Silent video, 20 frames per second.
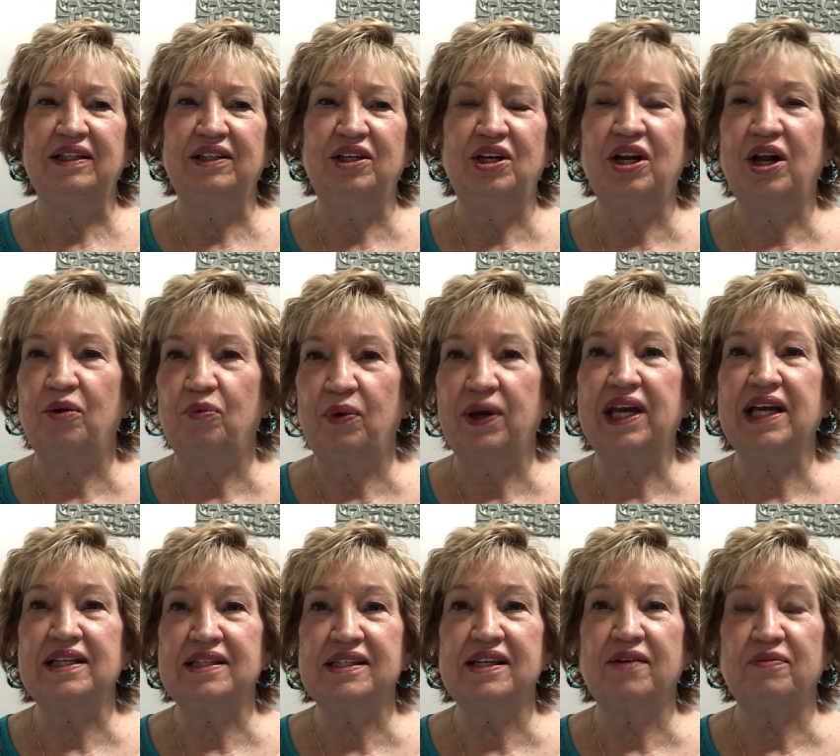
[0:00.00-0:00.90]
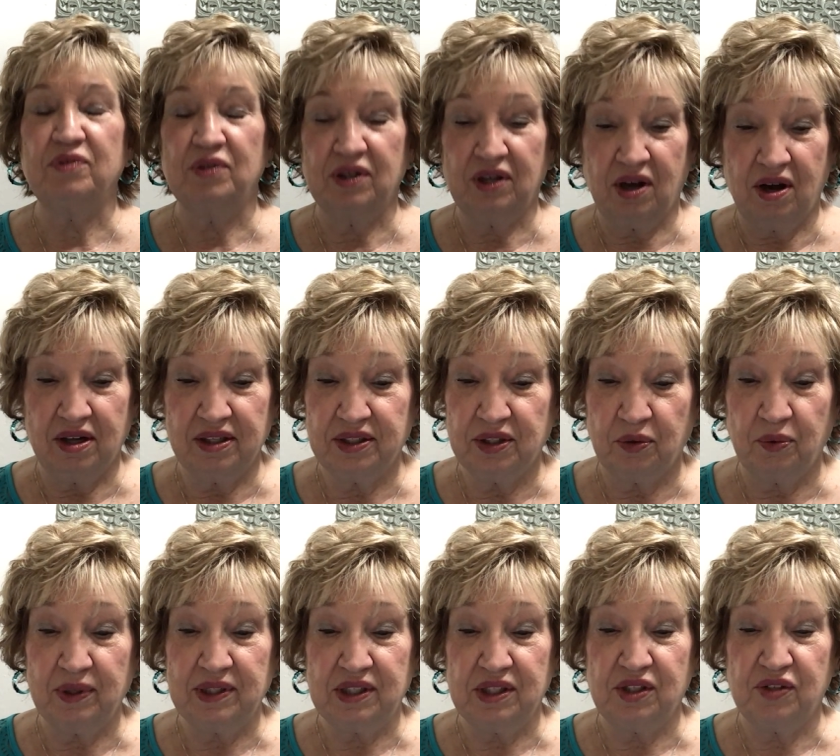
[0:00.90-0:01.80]
you know, we can suffer the
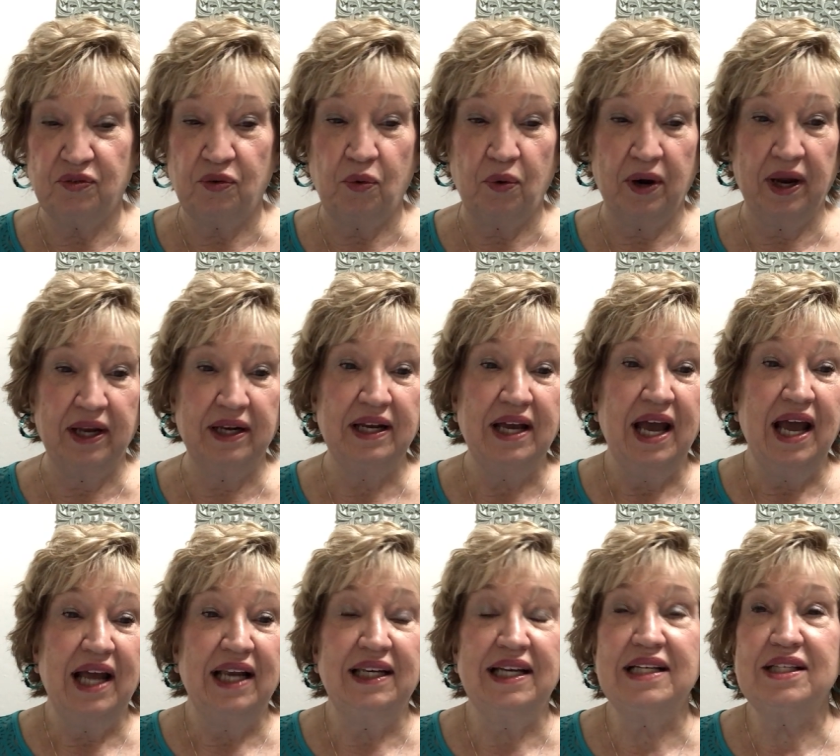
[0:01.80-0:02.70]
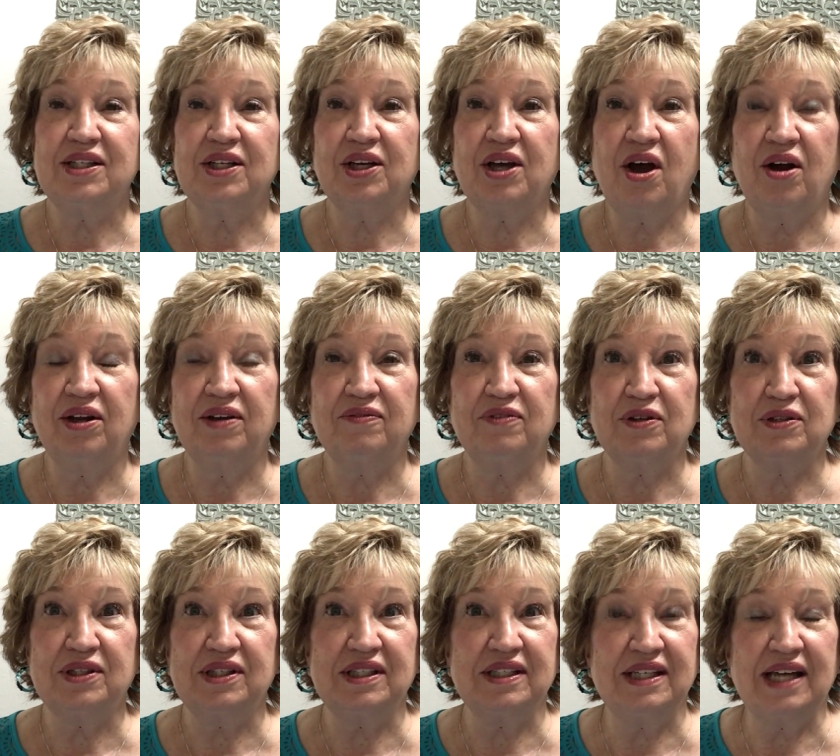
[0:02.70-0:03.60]
consequences for it. Let's look on at
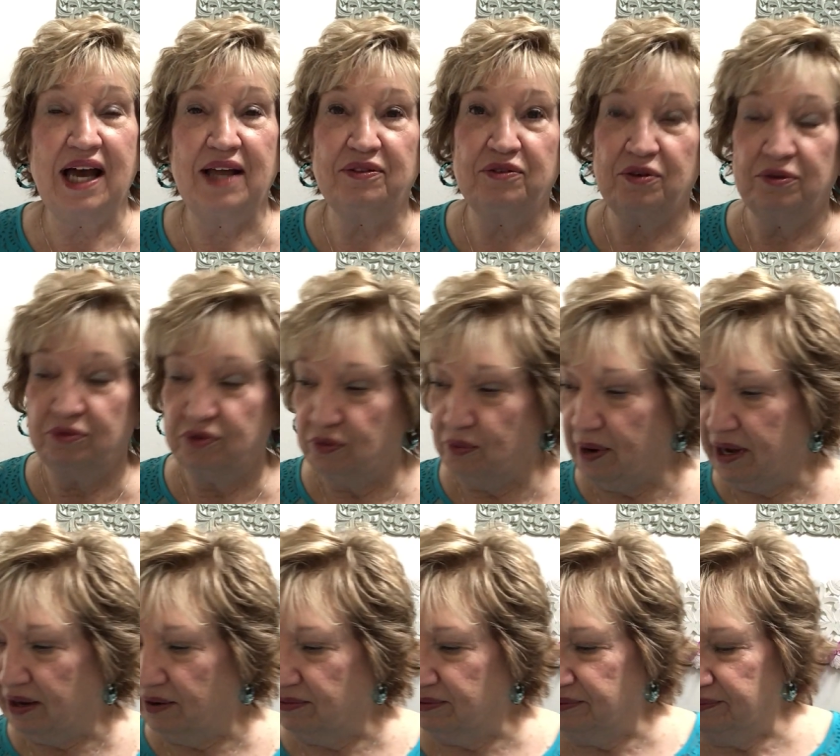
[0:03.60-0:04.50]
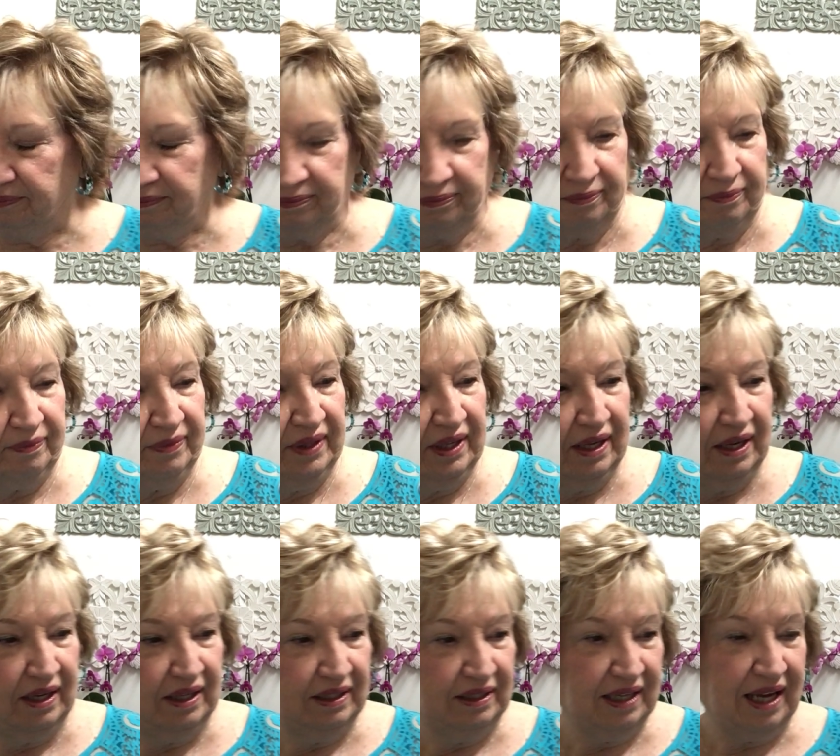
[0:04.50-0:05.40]
verses 9 through 12.
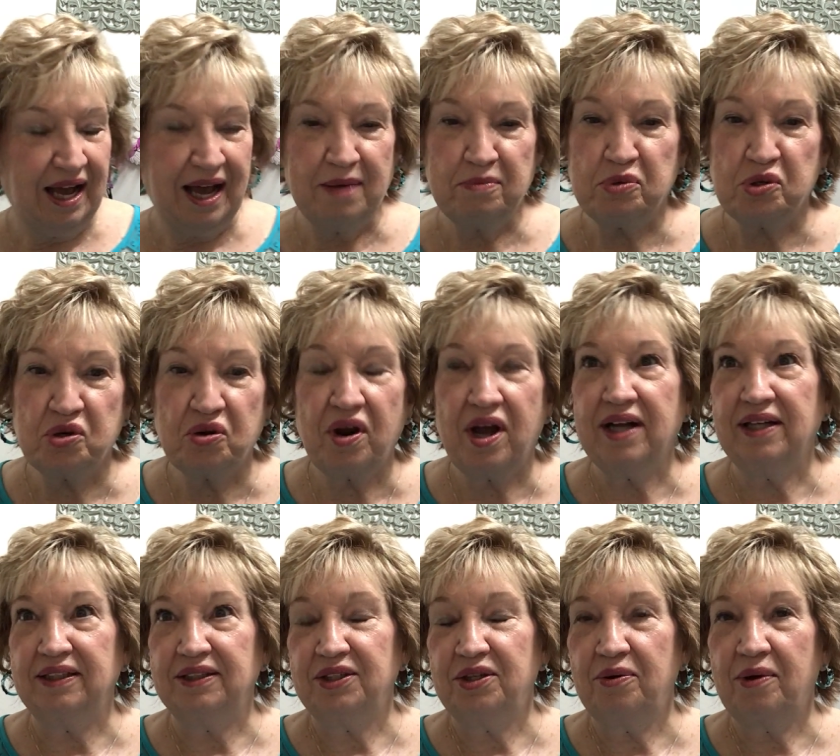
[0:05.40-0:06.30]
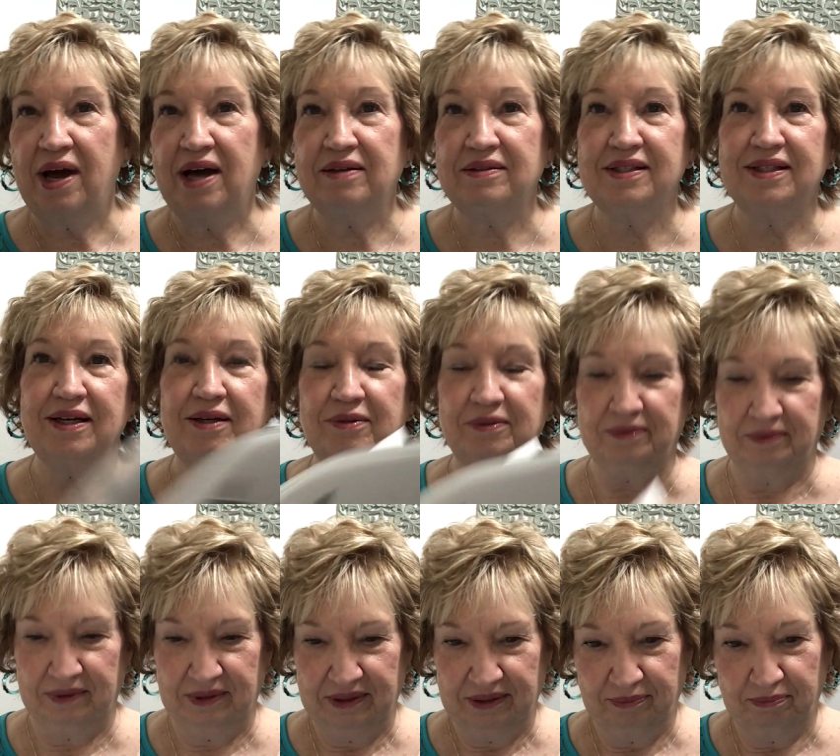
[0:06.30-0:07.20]
I'm struggling, you all, so
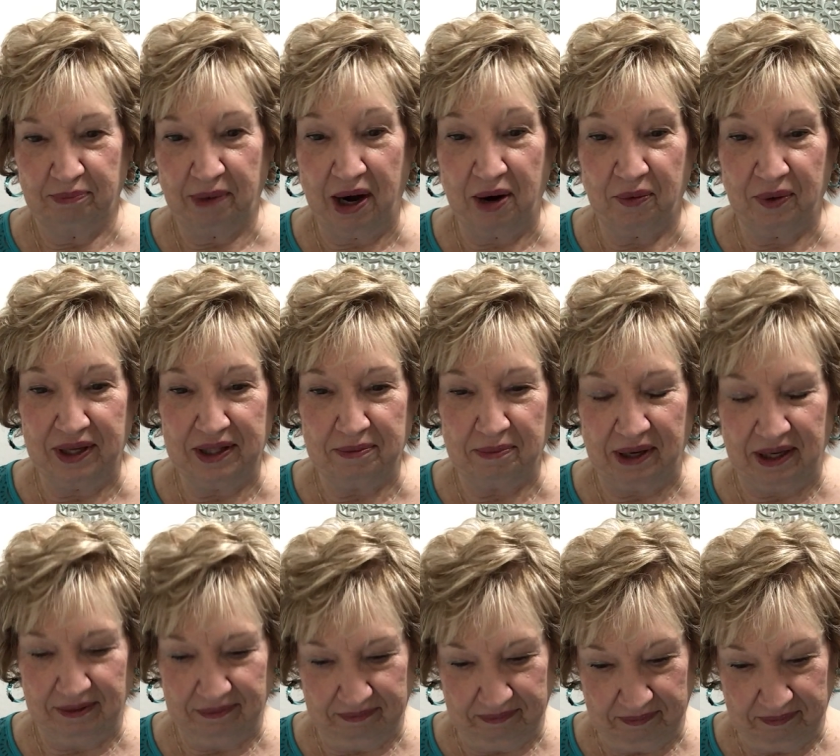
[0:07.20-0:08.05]
bear with me.